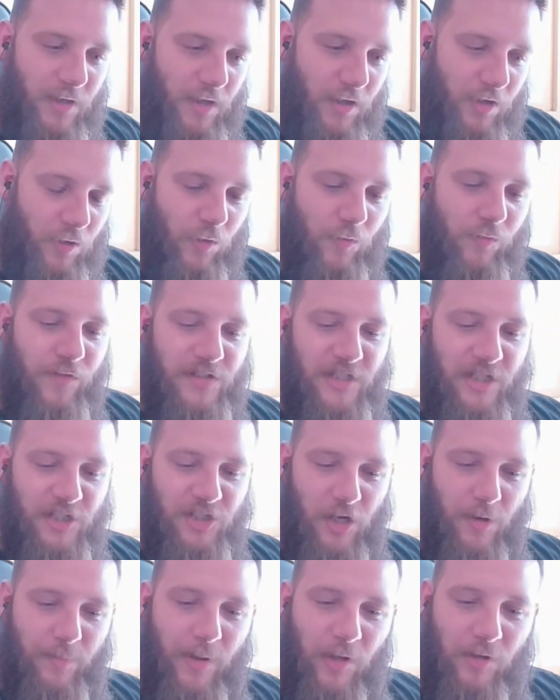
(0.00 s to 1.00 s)
a
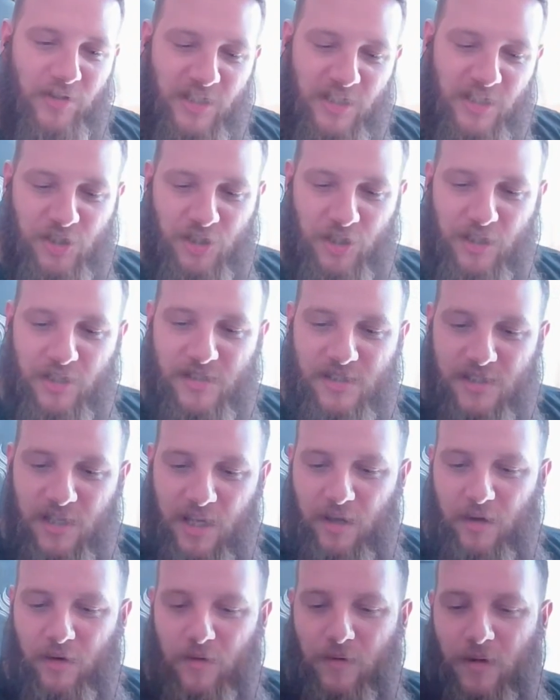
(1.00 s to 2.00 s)
conversation about teaching a
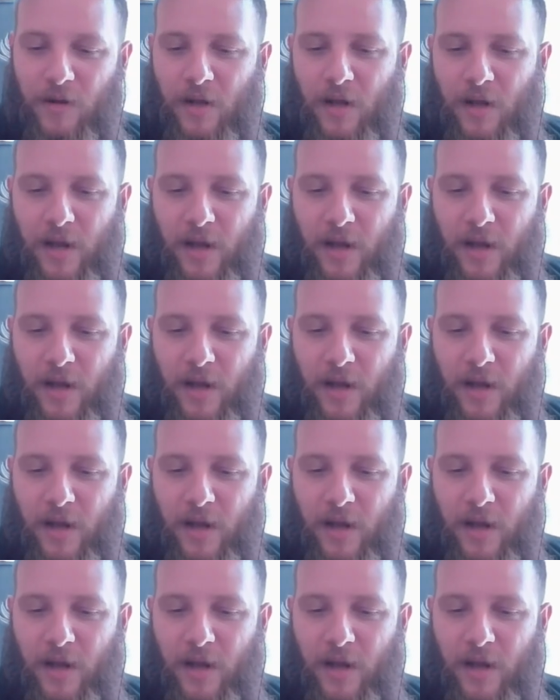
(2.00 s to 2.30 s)
skill,